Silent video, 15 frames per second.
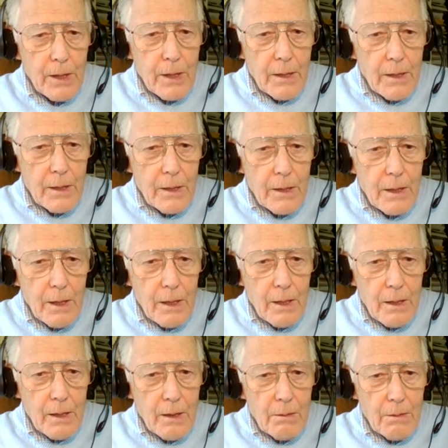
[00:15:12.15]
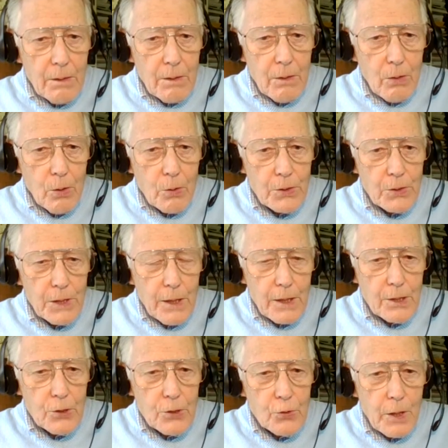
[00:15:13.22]
You're causing
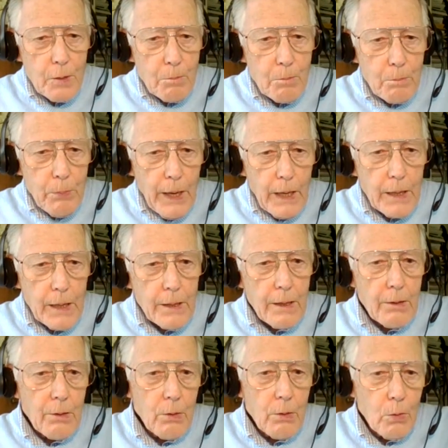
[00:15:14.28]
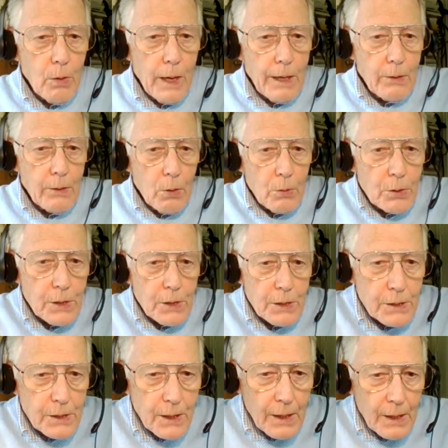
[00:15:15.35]
extreme pain, and
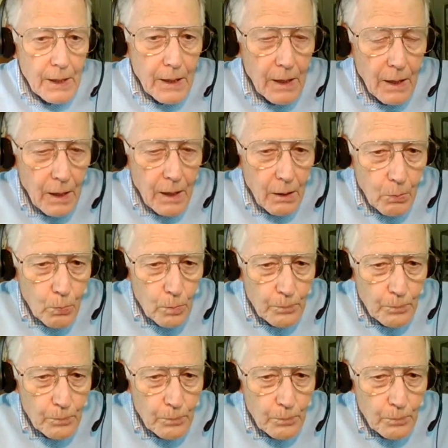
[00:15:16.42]
horses are